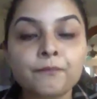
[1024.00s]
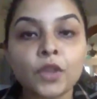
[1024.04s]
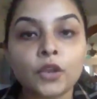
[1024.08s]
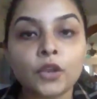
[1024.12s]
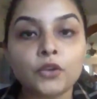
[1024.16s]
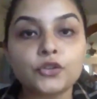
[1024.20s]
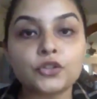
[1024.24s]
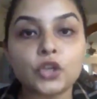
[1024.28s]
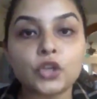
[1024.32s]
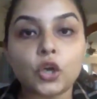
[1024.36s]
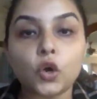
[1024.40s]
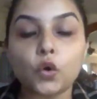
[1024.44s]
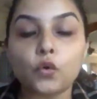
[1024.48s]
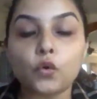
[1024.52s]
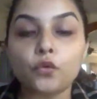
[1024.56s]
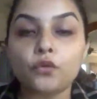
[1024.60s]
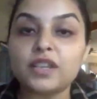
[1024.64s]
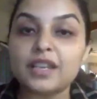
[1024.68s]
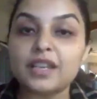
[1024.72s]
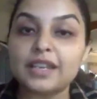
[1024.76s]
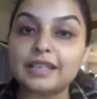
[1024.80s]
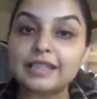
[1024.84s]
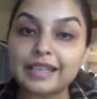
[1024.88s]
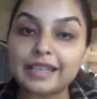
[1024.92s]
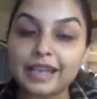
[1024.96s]
So
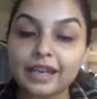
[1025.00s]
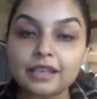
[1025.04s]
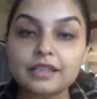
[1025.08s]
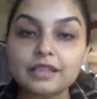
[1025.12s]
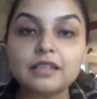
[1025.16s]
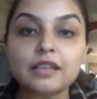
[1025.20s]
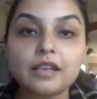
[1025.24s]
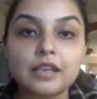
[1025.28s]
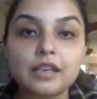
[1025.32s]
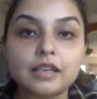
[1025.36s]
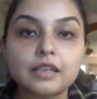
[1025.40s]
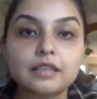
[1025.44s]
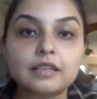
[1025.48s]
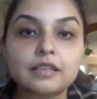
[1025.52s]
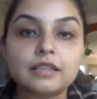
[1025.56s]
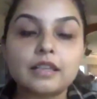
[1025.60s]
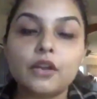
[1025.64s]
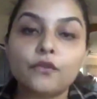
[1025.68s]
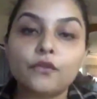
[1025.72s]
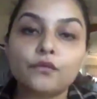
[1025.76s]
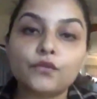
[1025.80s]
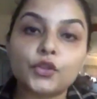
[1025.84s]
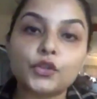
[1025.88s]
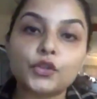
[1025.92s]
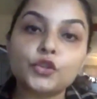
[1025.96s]
the intent is
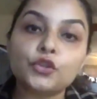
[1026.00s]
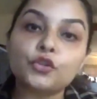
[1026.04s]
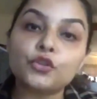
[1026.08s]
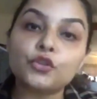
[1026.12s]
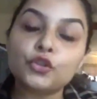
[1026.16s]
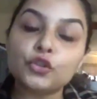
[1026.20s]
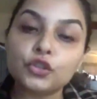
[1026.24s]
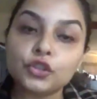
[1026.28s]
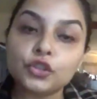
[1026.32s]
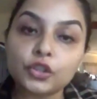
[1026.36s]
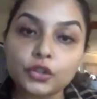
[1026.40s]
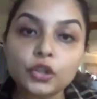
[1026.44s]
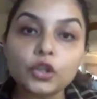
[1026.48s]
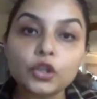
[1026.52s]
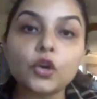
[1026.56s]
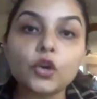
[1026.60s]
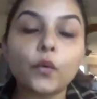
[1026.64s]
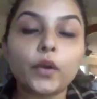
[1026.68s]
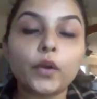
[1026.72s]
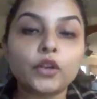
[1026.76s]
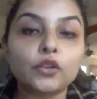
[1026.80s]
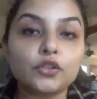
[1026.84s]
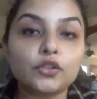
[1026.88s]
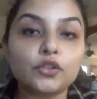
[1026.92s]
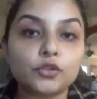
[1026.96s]
that you still
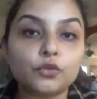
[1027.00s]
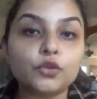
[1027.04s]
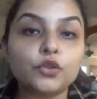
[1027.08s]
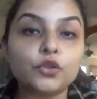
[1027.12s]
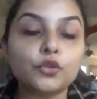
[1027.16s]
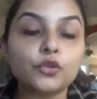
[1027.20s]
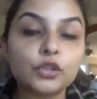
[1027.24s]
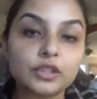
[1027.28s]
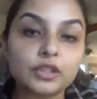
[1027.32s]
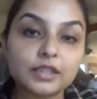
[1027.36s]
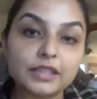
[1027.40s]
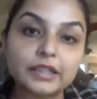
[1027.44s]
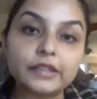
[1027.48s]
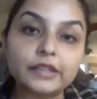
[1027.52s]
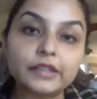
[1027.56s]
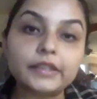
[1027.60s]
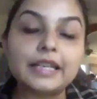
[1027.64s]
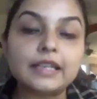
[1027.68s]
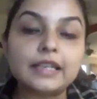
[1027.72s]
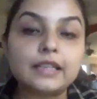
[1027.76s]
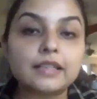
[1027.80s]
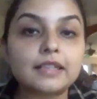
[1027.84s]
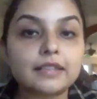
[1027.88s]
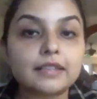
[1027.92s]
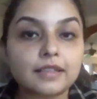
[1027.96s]

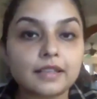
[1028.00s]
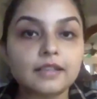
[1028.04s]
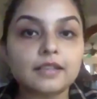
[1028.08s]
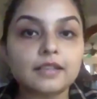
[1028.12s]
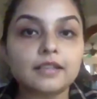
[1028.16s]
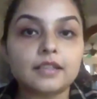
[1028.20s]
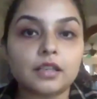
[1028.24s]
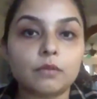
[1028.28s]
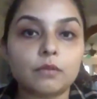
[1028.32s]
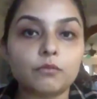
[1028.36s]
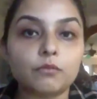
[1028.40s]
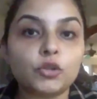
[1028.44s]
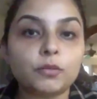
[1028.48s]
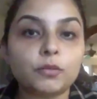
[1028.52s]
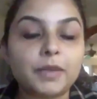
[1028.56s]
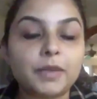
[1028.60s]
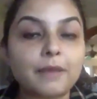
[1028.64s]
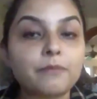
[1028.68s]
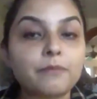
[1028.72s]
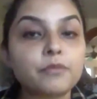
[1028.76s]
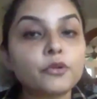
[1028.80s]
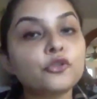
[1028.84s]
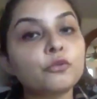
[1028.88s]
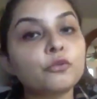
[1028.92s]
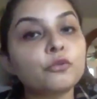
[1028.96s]
need a system to be
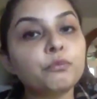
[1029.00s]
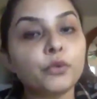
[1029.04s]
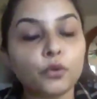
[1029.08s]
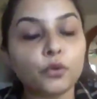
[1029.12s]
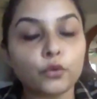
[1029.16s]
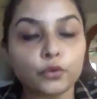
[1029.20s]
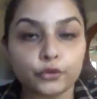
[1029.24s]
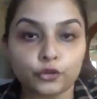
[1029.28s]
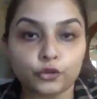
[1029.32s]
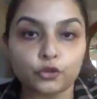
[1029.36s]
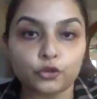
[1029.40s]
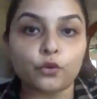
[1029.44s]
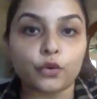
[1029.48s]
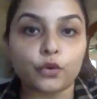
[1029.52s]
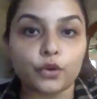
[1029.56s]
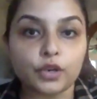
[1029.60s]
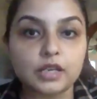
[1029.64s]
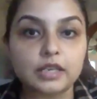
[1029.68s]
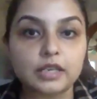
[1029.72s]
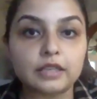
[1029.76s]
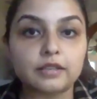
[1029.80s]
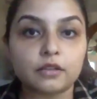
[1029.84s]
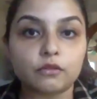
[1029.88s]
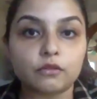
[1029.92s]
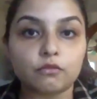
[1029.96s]
able to pull
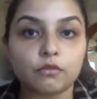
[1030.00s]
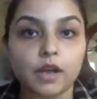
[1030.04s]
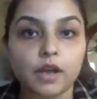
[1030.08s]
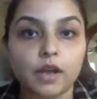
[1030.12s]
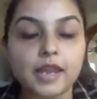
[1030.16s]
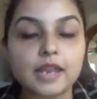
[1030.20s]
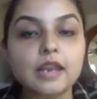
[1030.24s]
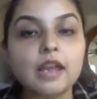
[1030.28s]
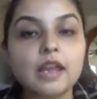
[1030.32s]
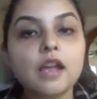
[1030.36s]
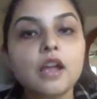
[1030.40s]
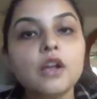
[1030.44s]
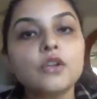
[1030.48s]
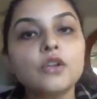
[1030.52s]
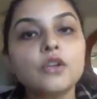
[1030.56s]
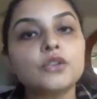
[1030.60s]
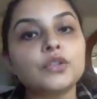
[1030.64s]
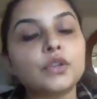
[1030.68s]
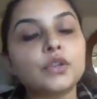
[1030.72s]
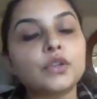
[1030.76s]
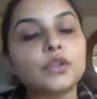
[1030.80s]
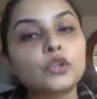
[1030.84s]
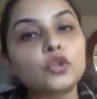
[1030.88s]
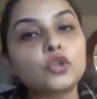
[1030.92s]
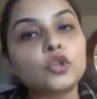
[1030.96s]
stories, right?
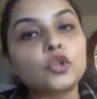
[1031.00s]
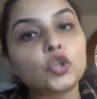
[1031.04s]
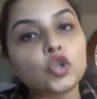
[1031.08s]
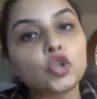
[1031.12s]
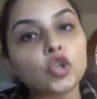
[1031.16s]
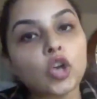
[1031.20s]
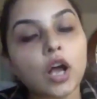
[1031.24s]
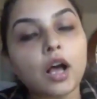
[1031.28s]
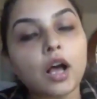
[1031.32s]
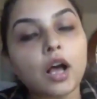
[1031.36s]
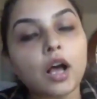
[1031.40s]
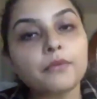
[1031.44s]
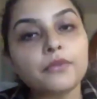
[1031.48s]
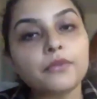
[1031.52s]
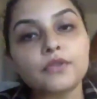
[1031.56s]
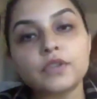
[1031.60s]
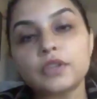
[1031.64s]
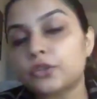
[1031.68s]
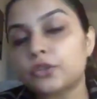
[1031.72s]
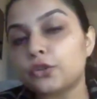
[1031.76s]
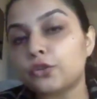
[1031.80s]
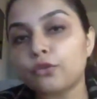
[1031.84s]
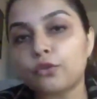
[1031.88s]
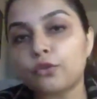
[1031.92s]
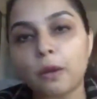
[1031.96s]
So it is the job of the
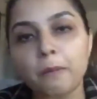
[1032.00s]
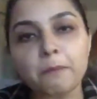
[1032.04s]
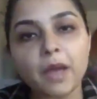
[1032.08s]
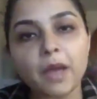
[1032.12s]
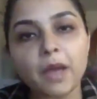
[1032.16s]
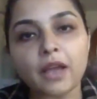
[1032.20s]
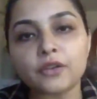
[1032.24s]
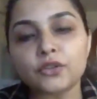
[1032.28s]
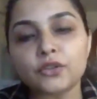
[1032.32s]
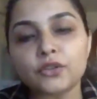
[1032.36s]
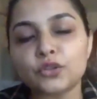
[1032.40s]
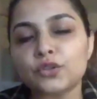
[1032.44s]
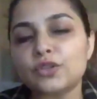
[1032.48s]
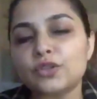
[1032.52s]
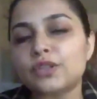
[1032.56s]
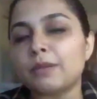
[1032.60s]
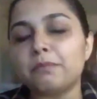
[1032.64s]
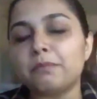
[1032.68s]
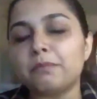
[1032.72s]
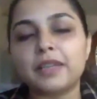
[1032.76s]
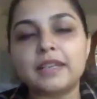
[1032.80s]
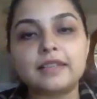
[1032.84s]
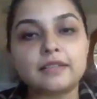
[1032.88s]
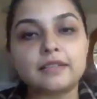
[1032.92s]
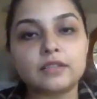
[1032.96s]
Scrum Master, some
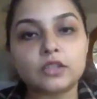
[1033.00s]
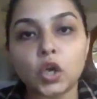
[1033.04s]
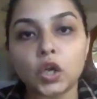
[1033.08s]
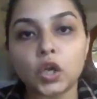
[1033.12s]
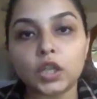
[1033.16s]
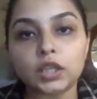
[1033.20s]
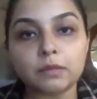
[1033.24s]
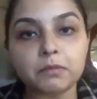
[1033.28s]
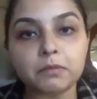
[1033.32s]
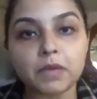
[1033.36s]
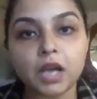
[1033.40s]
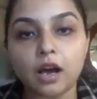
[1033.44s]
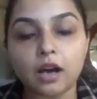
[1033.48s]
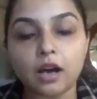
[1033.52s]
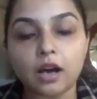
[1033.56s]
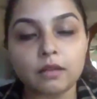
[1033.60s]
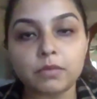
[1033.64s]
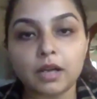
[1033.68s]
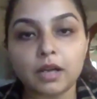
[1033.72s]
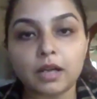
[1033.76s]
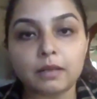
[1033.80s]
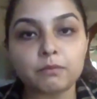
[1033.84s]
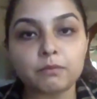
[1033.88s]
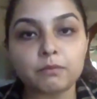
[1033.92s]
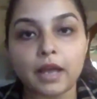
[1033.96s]
places call them
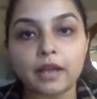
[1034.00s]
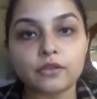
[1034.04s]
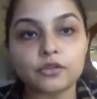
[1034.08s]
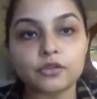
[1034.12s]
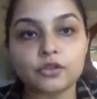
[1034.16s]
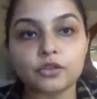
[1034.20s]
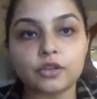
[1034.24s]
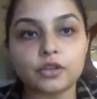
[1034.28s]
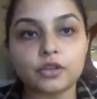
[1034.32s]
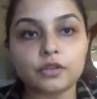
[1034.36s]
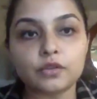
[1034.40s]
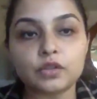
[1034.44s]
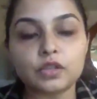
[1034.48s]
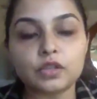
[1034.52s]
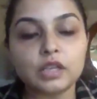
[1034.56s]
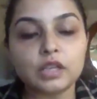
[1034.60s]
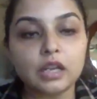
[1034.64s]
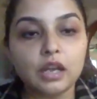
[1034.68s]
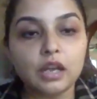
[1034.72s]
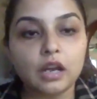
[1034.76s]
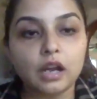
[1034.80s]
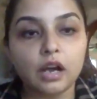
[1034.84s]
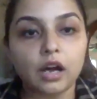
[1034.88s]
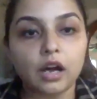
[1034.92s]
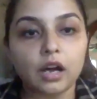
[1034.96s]
Kanban Masters,
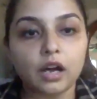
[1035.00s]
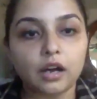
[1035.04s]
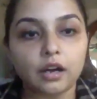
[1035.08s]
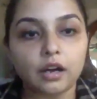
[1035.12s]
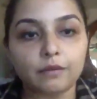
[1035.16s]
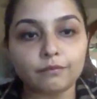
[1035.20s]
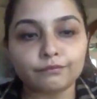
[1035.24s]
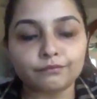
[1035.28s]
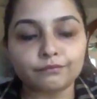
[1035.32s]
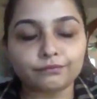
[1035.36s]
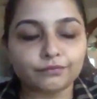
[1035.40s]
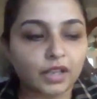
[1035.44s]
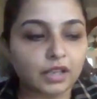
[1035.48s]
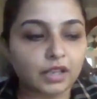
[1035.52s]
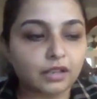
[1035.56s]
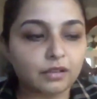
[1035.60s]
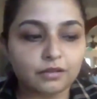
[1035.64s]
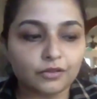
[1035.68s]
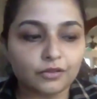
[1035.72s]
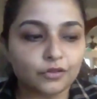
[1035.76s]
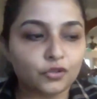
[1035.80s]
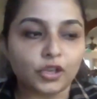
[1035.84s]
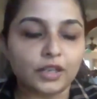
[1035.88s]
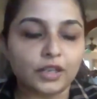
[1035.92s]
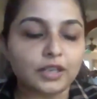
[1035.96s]

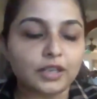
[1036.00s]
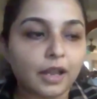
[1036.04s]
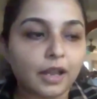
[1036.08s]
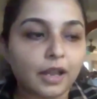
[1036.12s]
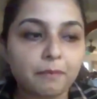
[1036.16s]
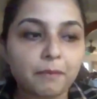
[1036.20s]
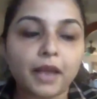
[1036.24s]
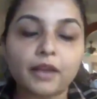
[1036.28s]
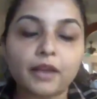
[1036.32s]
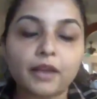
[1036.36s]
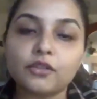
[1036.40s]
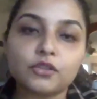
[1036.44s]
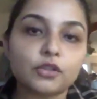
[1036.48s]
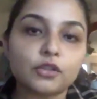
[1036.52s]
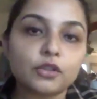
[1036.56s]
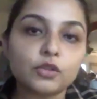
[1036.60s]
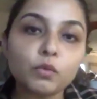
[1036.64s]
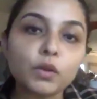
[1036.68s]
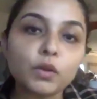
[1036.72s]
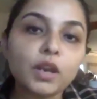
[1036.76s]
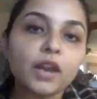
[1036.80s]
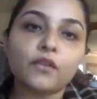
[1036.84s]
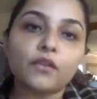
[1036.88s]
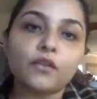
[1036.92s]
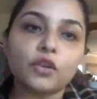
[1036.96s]
Jedi Masters,
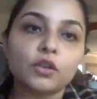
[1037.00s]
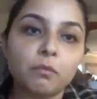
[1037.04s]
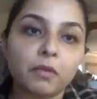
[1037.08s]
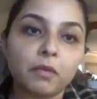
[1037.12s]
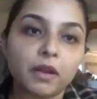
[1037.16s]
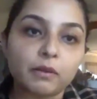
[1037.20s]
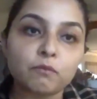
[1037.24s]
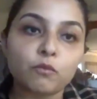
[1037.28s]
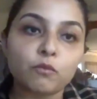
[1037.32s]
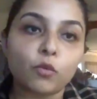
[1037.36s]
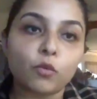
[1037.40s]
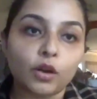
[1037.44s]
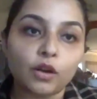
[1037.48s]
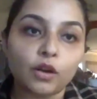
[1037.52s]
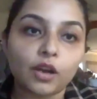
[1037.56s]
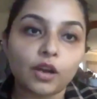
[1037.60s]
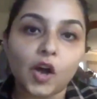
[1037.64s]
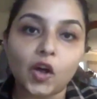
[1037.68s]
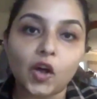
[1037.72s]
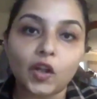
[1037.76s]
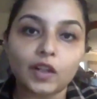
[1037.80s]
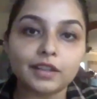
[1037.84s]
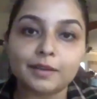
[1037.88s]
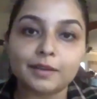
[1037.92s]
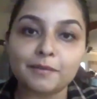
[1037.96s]
whatever you might want to
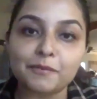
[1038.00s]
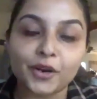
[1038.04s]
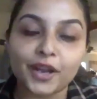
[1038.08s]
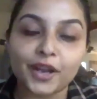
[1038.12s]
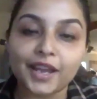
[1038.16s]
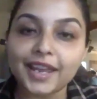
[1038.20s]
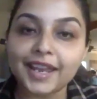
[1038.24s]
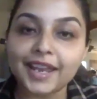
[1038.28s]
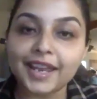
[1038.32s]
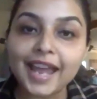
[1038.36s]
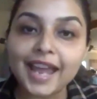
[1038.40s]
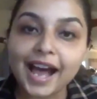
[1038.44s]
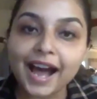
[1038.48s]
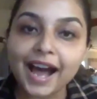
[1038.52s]
call them, right?